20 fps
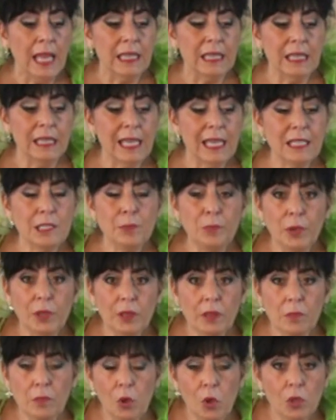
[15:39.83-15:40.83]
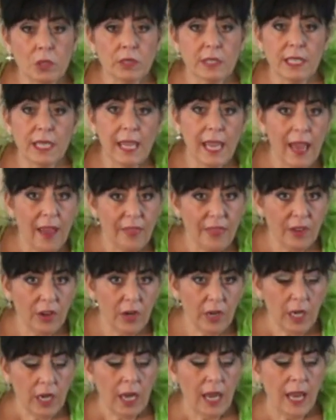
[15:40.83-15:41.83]
Let's put them all together
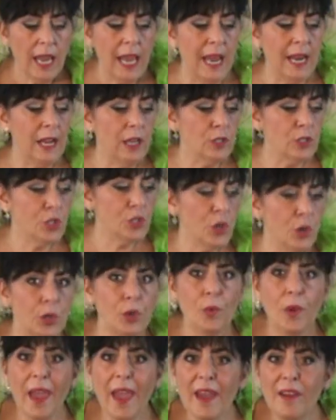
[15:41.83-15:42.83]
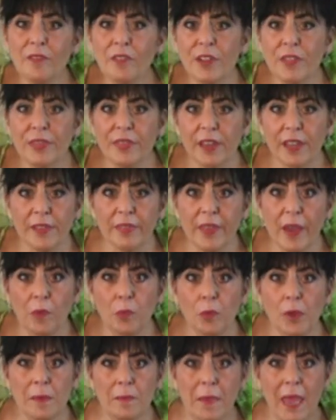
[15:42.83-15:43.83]
and I'll show you everything
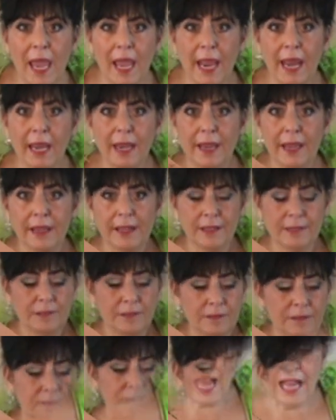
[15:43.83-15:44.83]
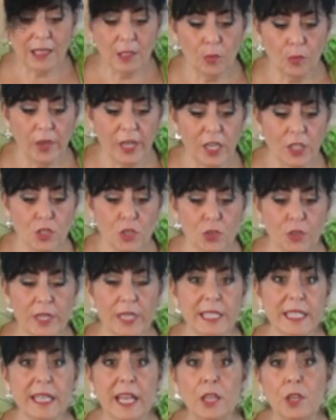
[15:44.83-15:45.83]
that we made. These are just some of the Halloween
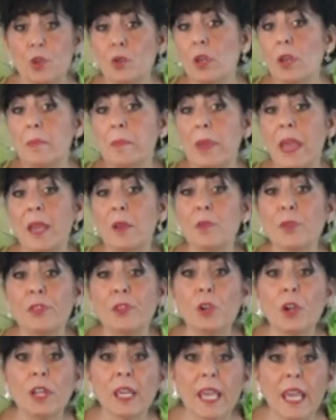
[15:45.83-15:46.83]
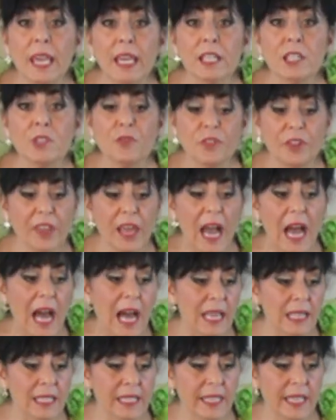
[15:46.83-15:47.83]
treats that you can make with your kids for the
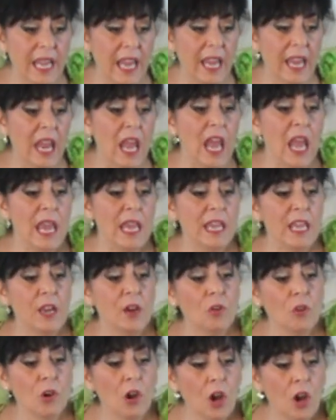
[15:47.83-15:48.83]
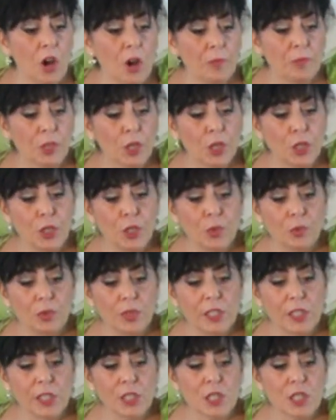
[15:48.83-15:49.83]
holiday. Here are our
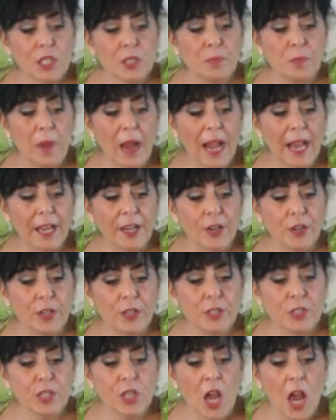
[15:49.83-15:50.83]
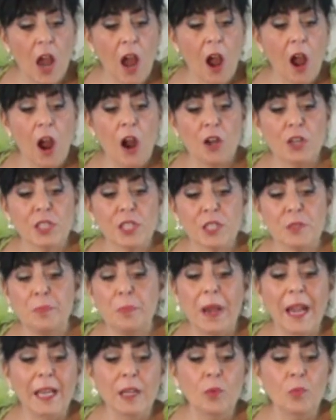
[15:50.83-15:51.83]
cute little spiders, our
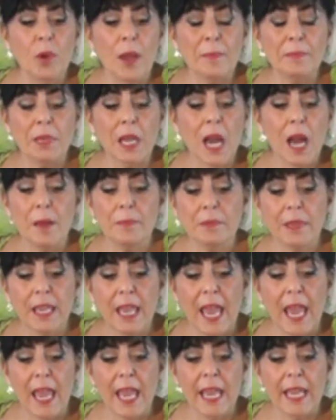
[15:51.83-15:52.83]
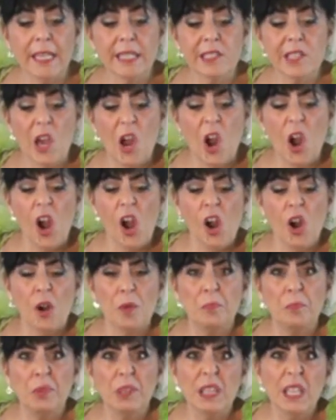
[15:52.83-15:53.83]
spiderweb cupcakes,
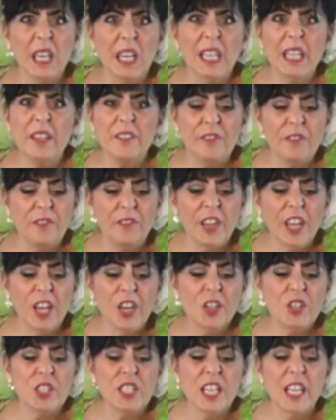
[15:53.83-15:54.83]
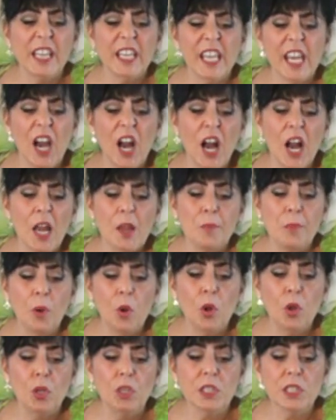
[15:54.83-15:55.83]
our bloody fingers and the
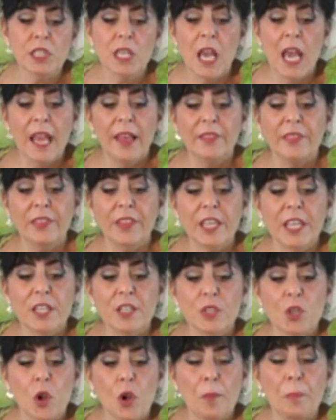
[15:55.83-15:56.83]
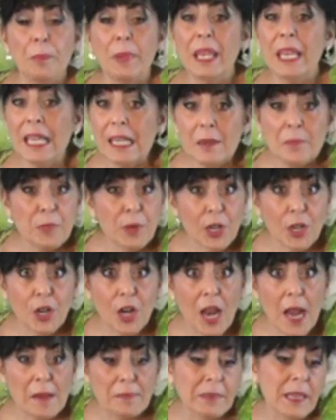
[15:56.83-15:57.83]
eyeballs. These are peanut butter
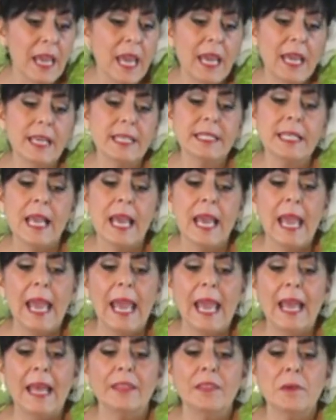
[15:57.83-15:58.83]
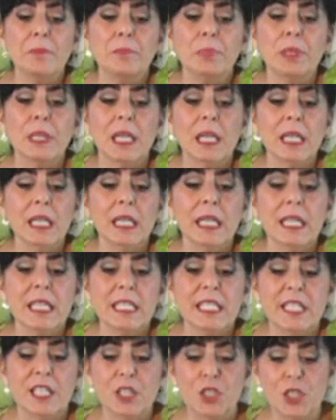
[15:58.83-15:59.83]
cupcakes and the blood
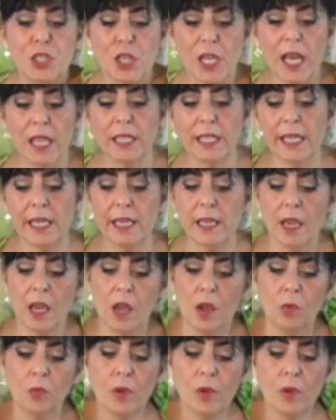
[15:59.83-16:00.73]
is the jelly.